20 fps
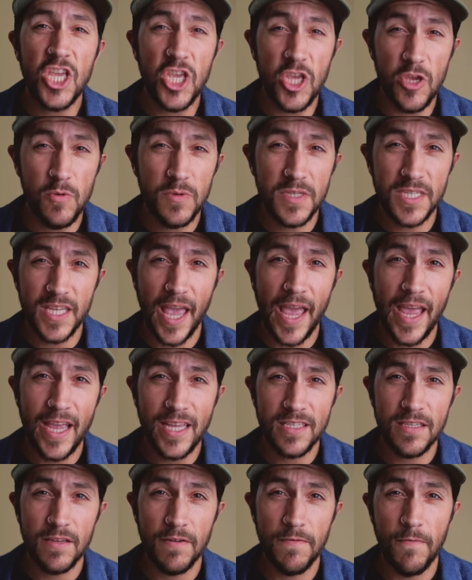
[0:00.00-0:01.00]
use
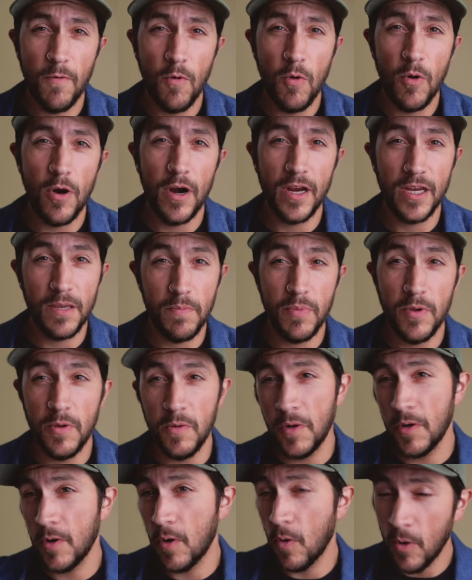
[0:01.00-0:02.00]
case for a
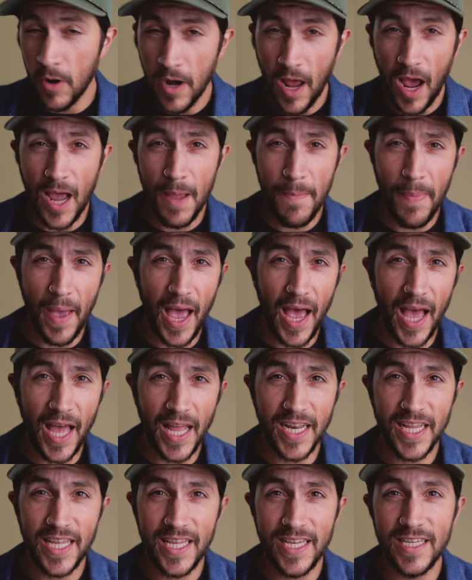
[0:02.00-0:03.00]
computer or an
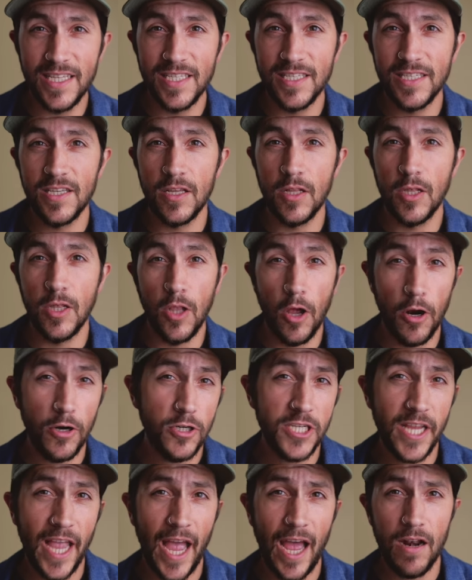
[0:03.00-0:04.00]
iPad is
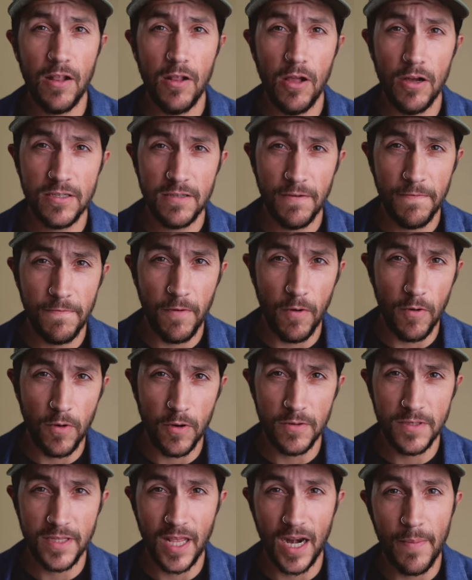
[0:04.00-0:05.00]
large catalogs of
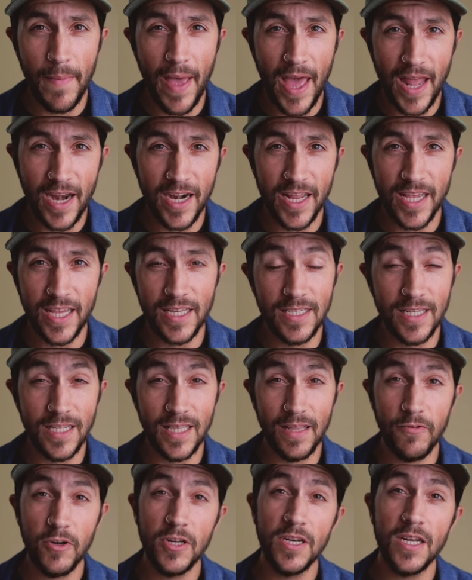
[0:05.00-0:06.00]
photos that I'm editing and
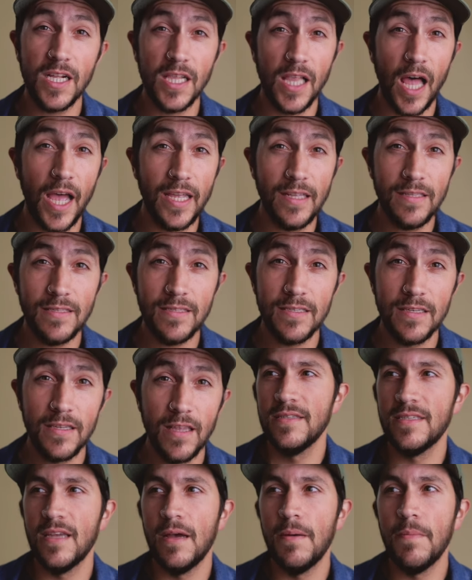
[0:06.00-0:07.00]
delivering to clients.
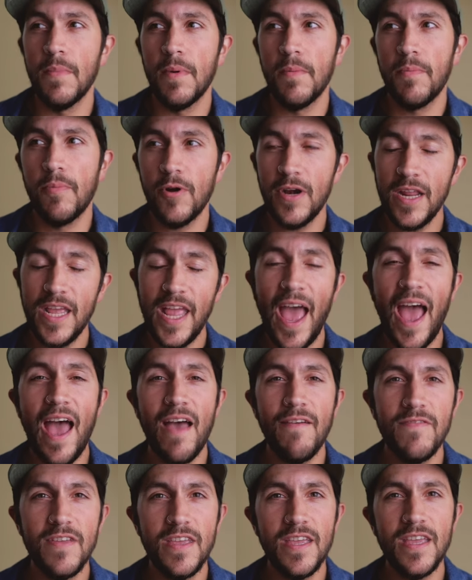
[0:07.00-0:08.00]
Some pretty
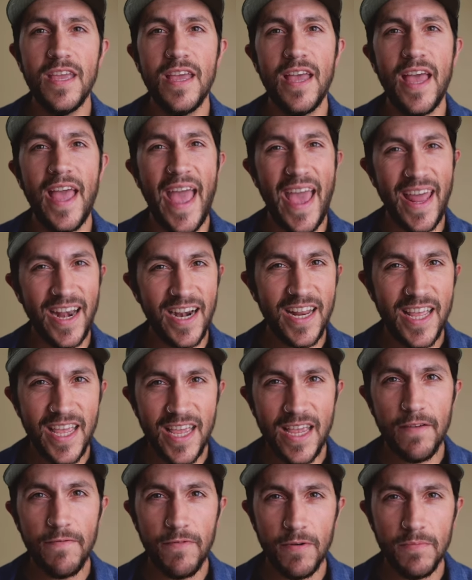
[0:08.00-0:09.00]
heavy
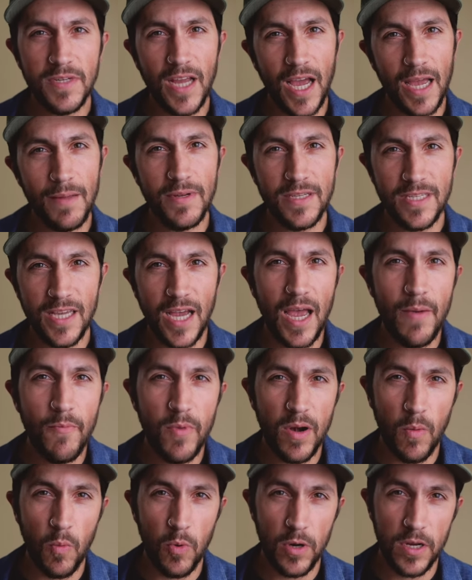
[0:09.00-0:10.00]
editing from time to time
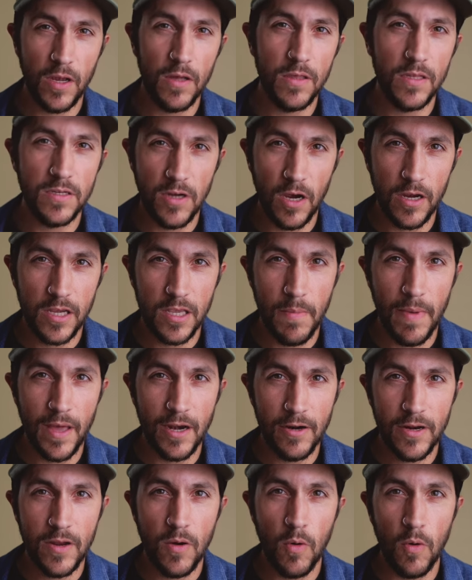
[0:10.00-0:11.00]
when I'm working on the
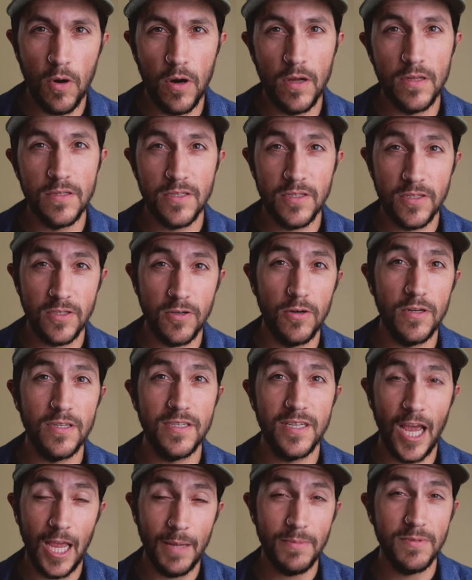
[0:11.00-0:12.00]
documentary or on certain
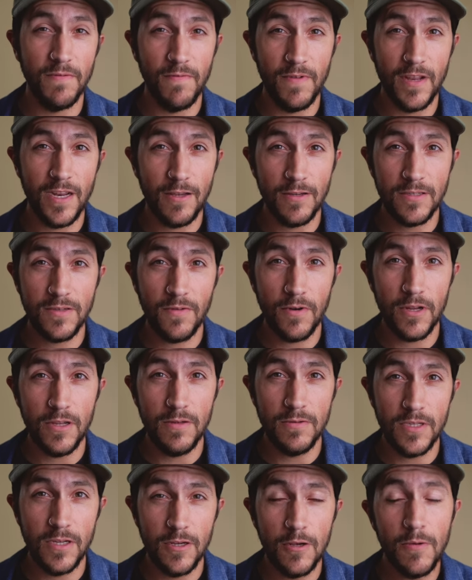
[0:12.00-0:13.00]
types of videos for
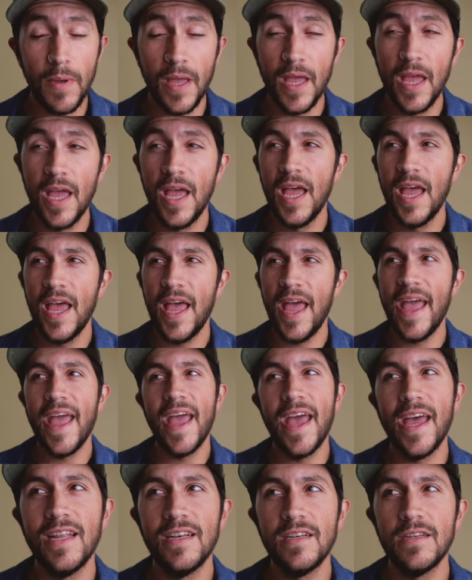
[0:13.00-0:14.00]
YouTube.
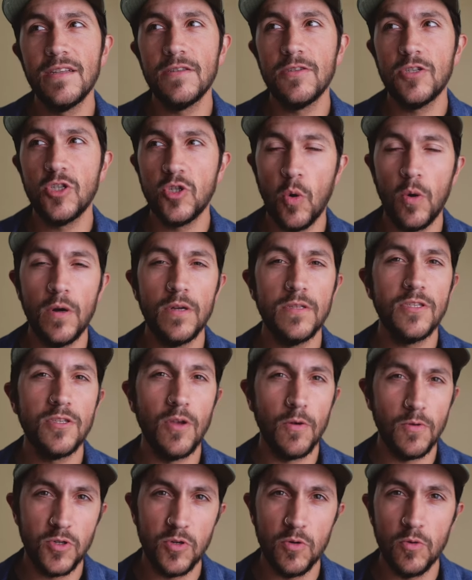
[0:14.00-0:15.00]
And short
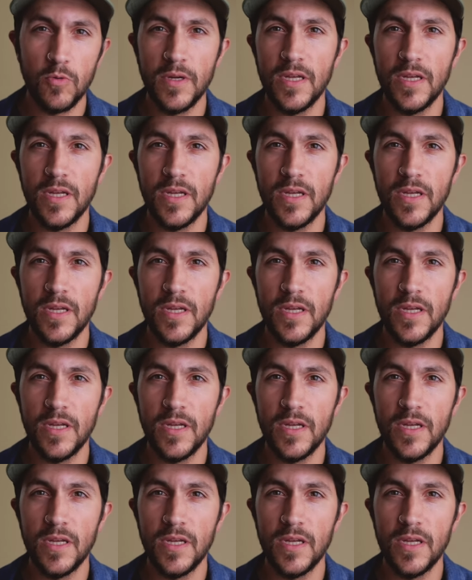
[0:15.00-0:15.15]
social